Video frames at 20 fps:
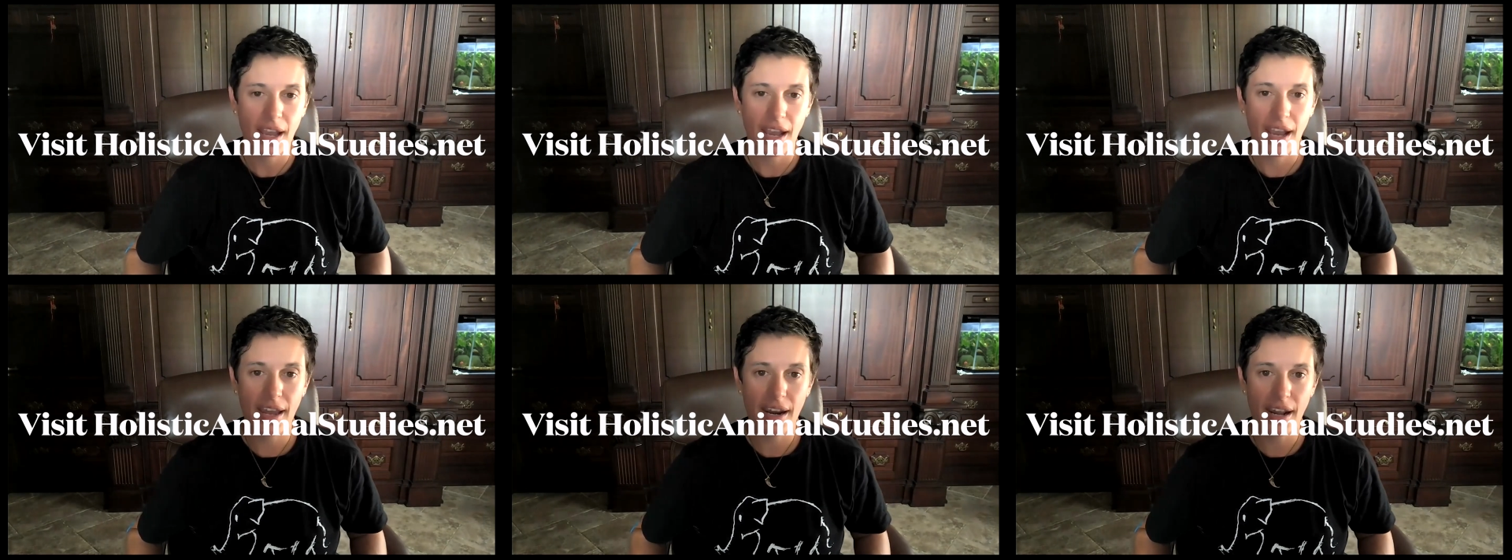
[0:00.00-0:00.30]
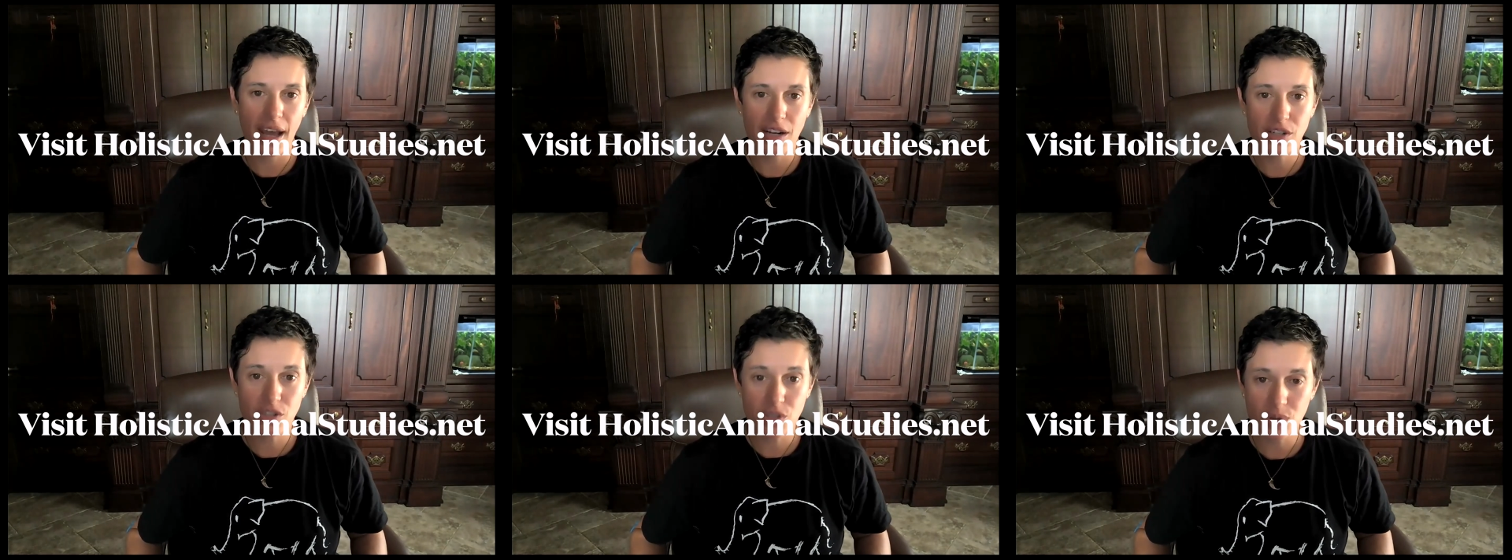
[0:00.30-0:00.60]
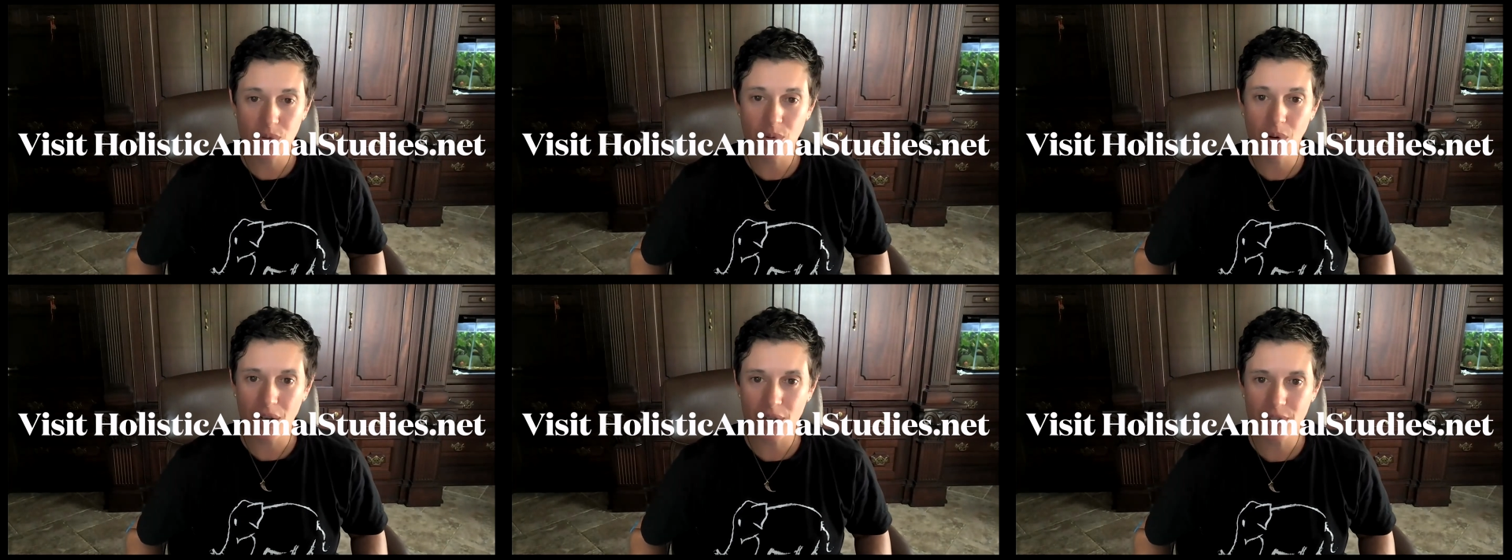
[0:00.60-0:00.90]
And I
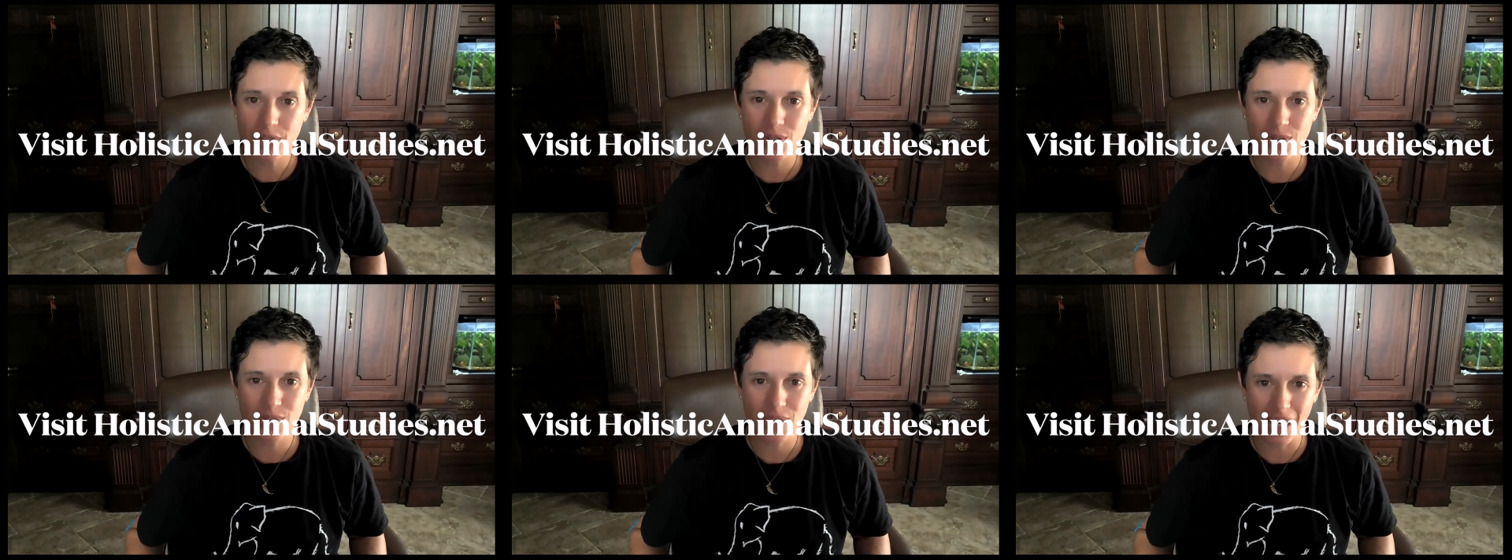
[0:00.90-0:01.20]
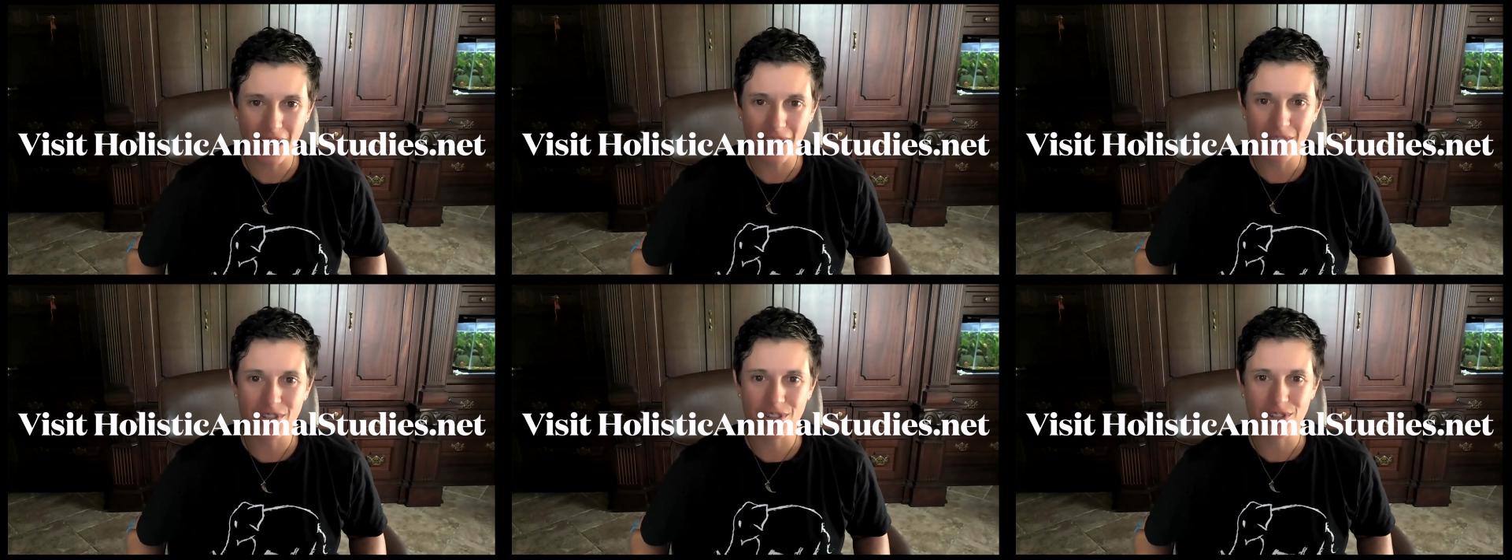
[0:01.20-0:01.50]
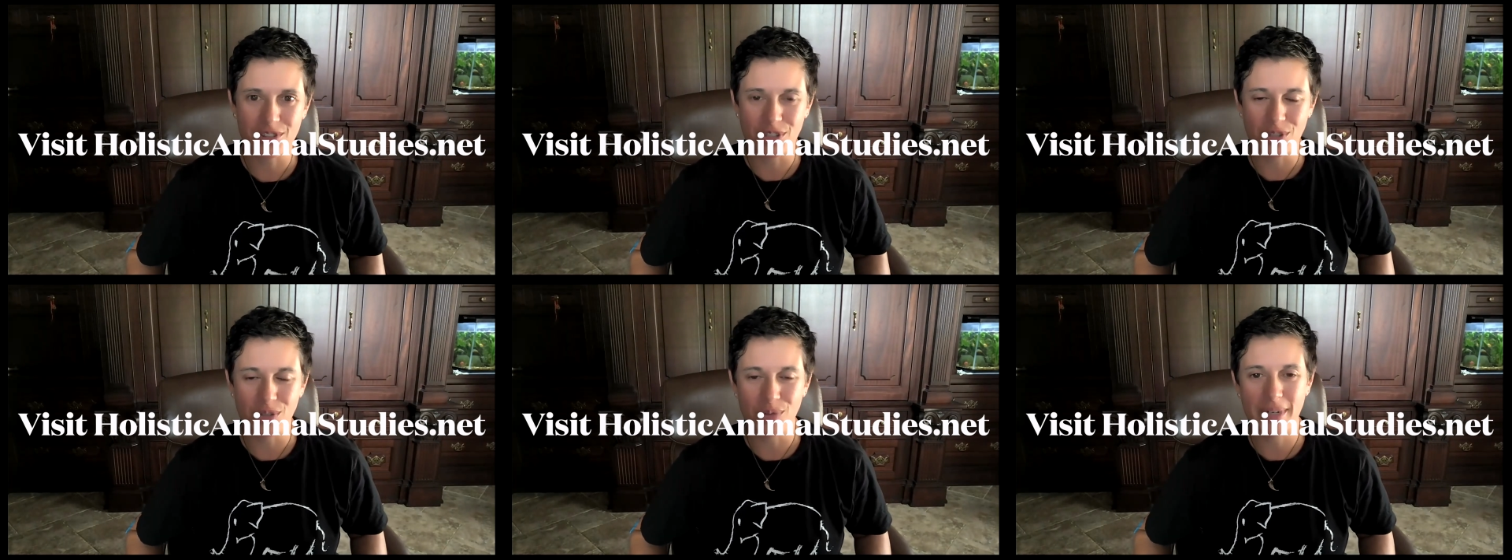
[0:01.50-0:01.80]
do also
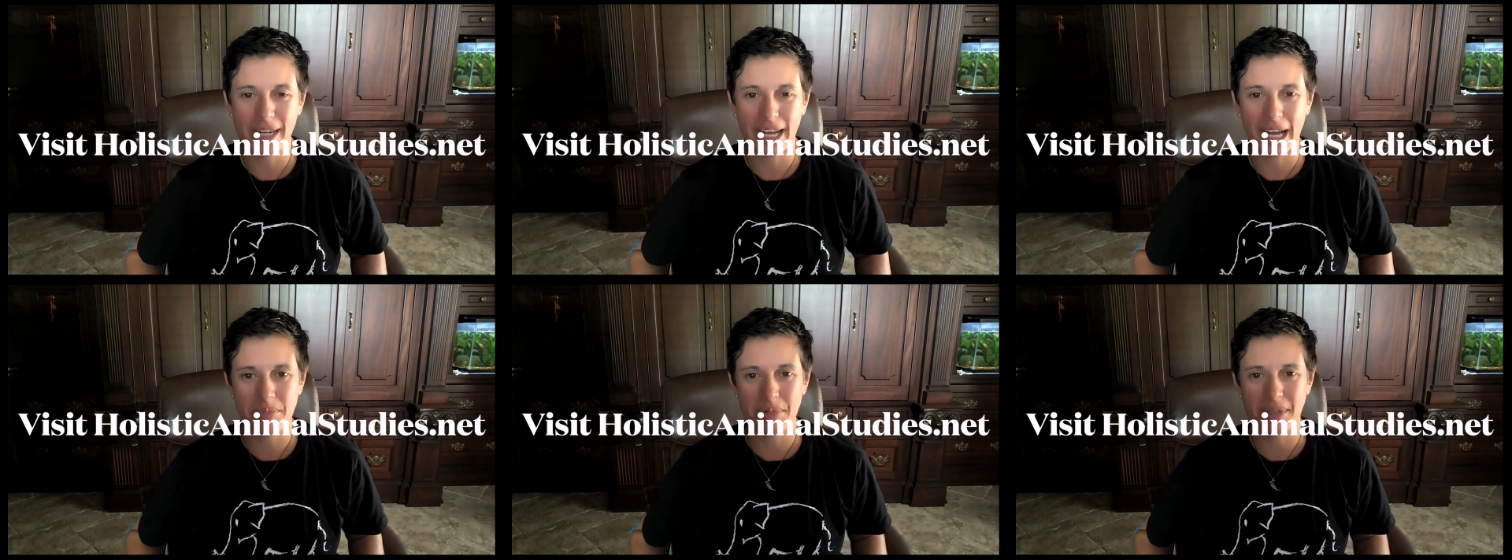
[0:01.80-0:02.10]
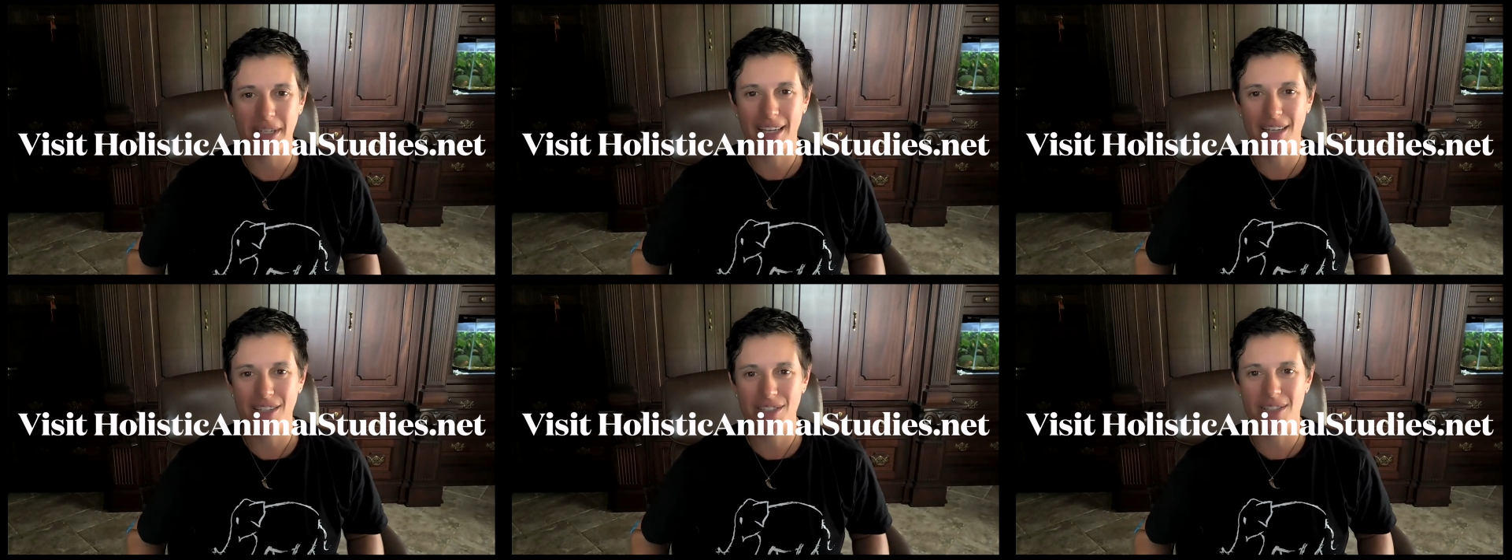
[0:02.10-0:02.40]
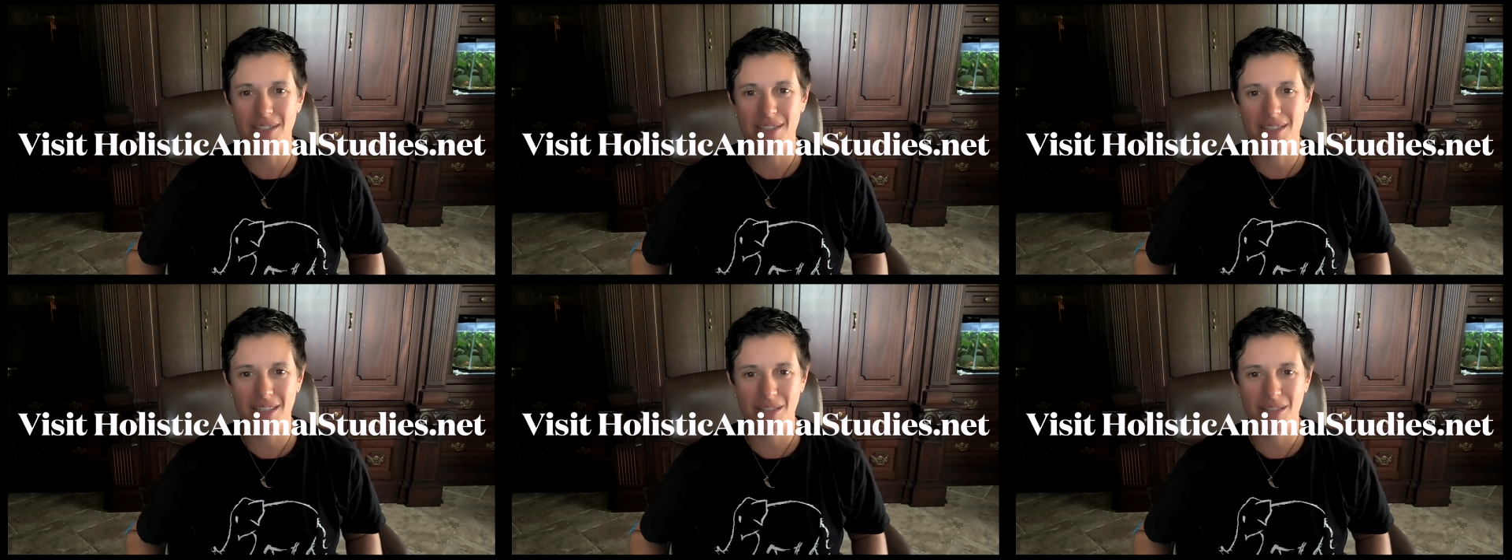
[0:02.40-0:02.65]
cover human applications